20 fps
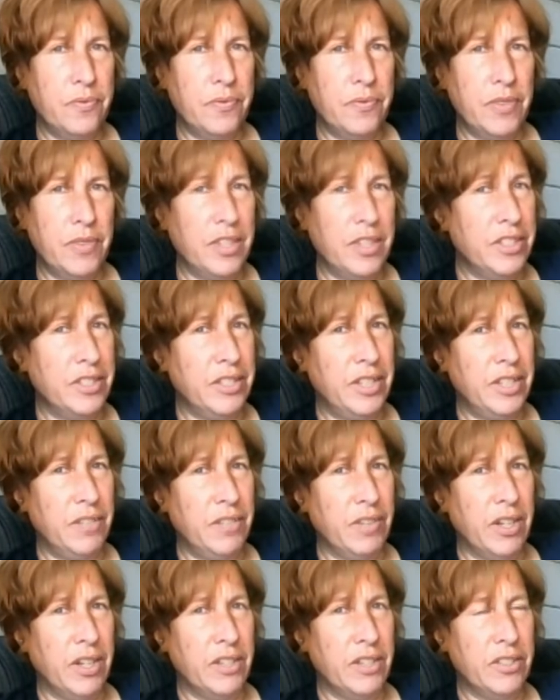This is
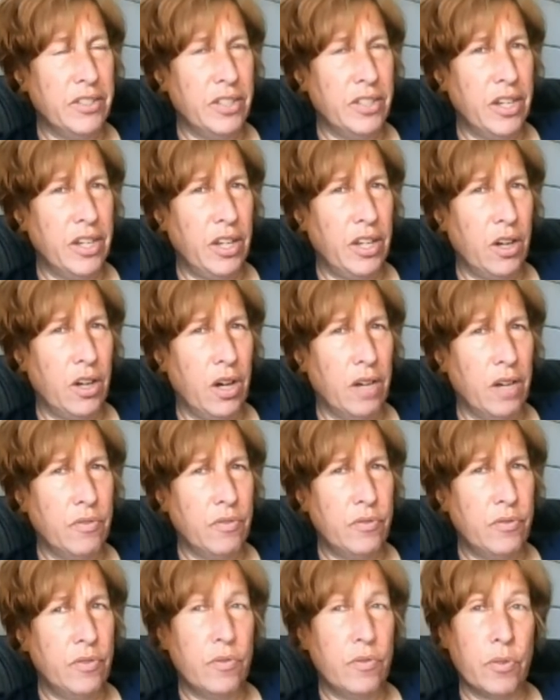Eva signing
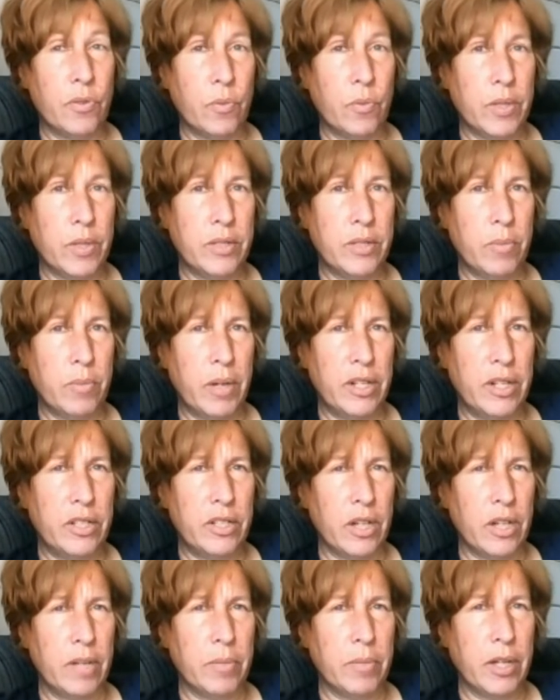off for Once Upon a
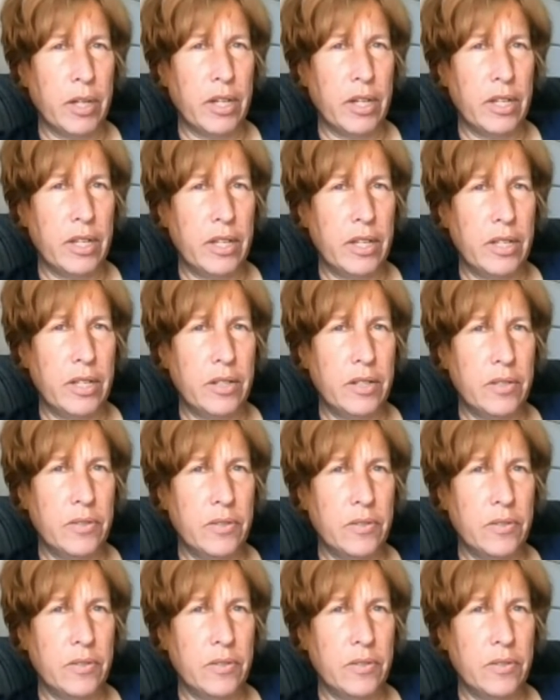Timeline.